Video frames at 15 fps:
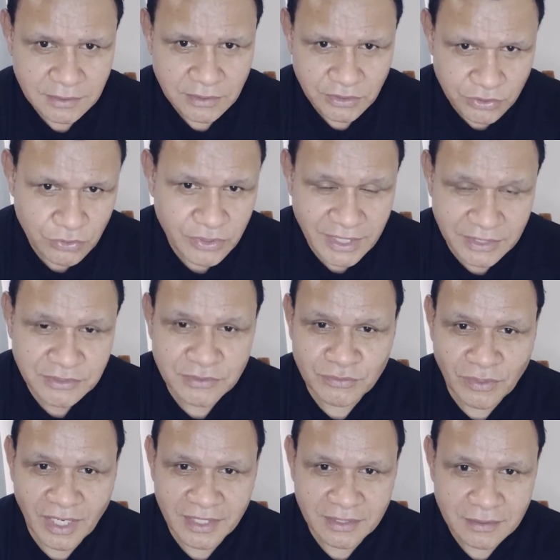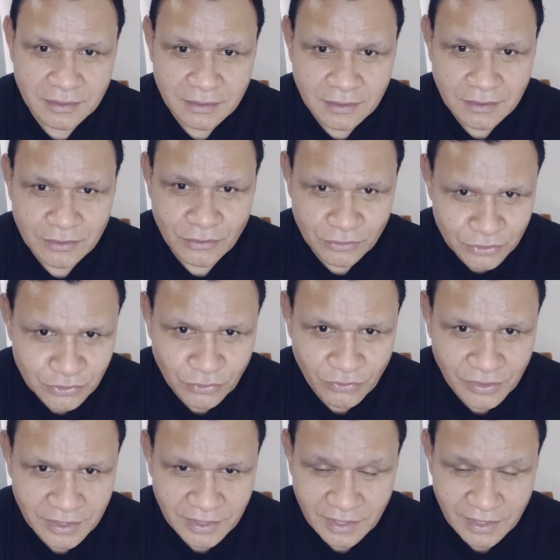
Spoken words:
You get to write your story.